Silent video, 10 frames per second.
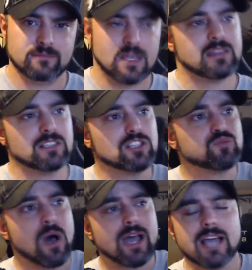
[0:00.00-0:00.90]
And this is
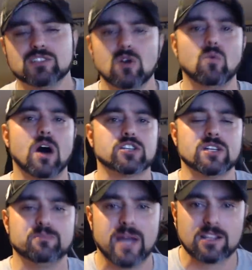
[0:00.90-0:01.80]
why I don't watch
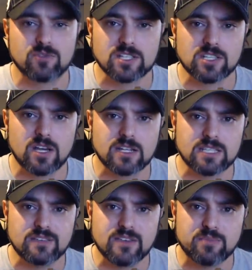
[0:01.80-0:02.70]
Impact Wrestling on a
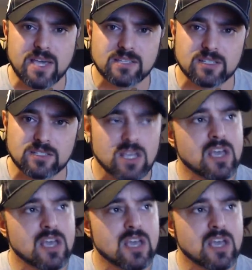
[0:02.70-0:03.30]
TV basis.